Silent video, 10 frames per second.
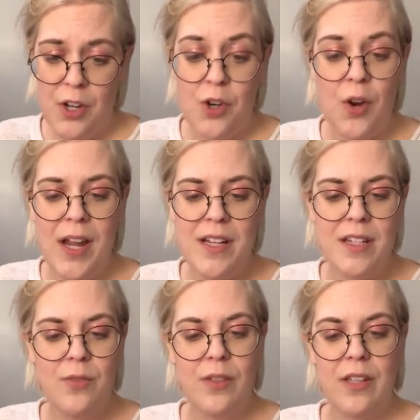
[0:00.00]
Greg
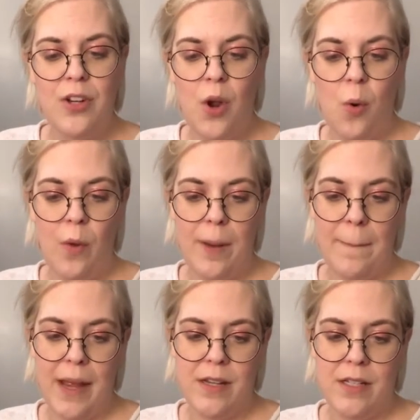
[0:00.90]
didn't really know what it
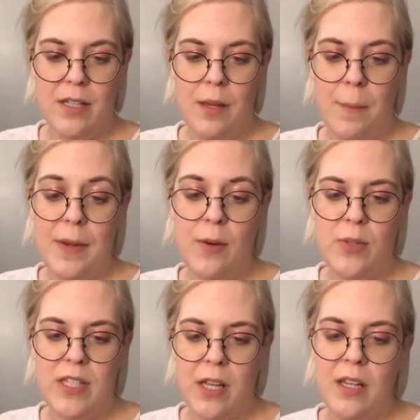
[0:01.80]
meant, but he
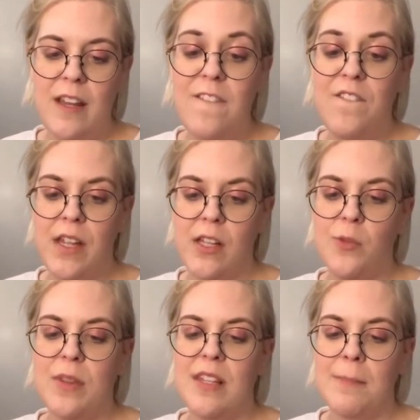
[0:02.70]
was suddenly filled
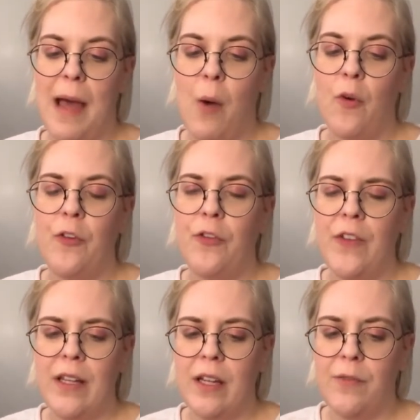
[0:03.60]
with this powerful
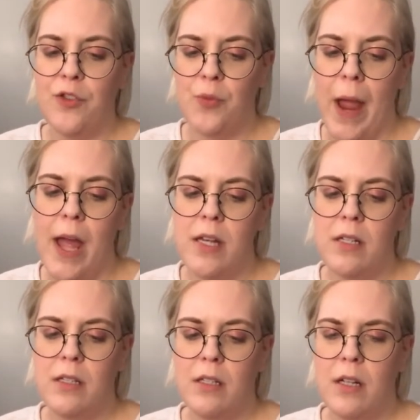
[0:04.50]
feeling of dread,
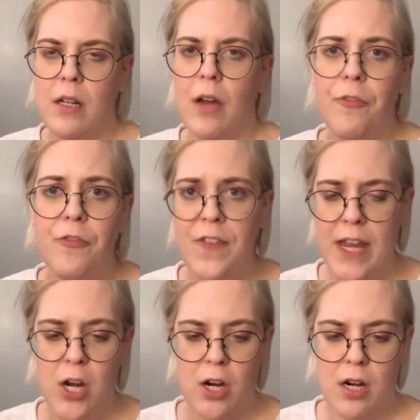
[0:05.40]
of
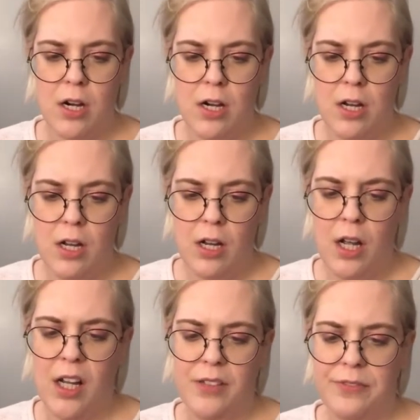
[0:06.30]
fear,
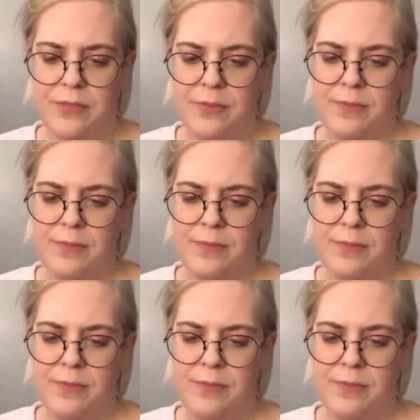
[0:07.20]
of...